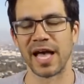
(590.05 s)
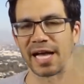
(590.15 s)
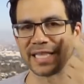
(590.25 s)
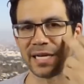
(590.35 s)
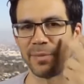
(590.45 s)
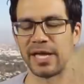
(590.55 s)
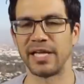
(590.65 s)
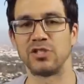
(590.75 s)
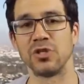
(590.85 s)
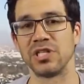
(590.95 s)
I got that in my
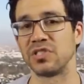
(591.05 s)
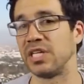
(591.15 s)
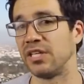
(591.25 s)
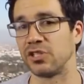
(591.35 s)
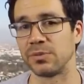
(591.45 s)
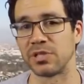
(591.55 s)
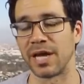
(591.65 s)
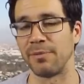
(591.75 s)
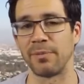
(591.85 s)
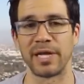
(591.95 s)
head. So let's say there's a
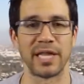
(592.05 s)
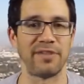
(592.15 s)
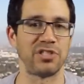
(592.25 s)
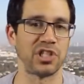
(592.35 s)
time in my life